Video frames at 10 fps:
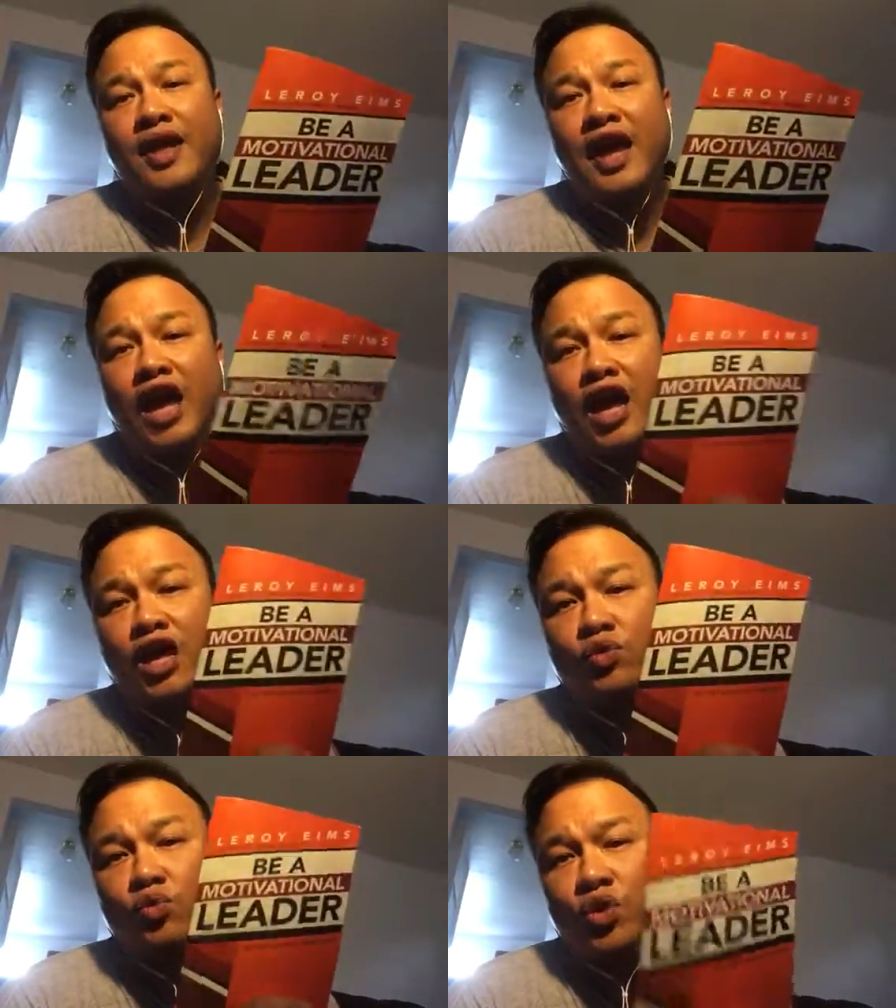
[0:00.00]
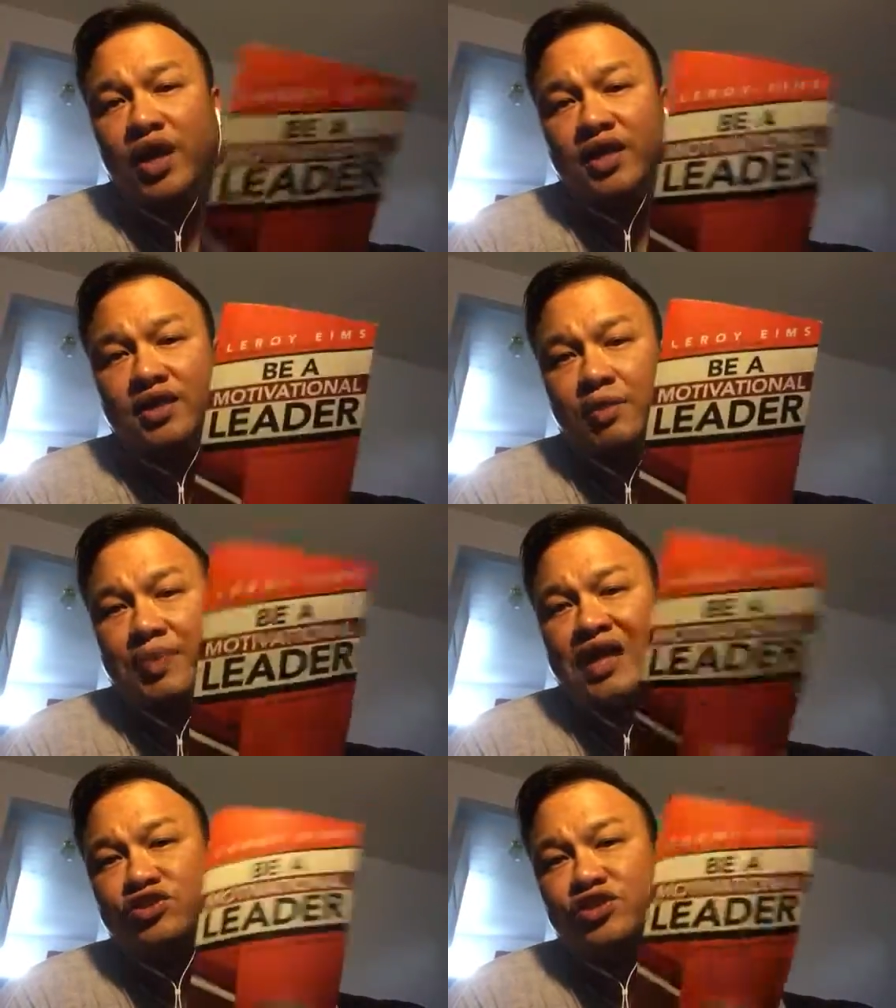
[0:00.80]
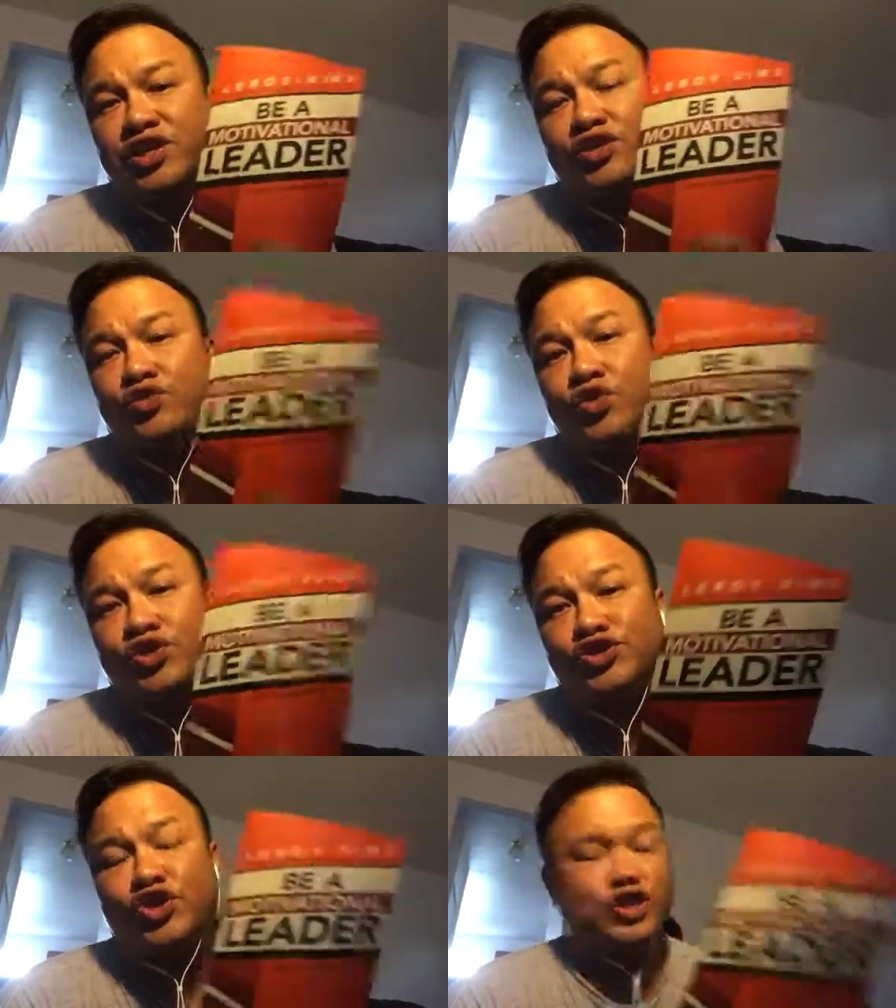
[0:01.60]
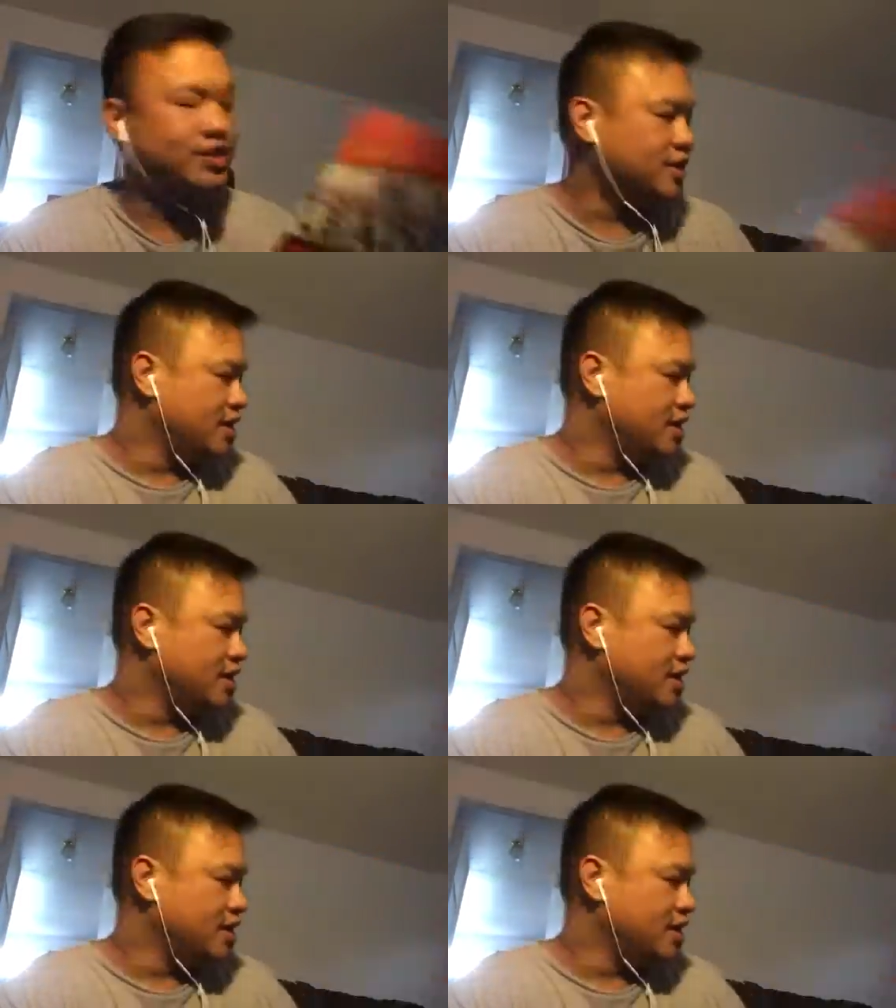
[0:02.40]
and what the pastor did to grow the church.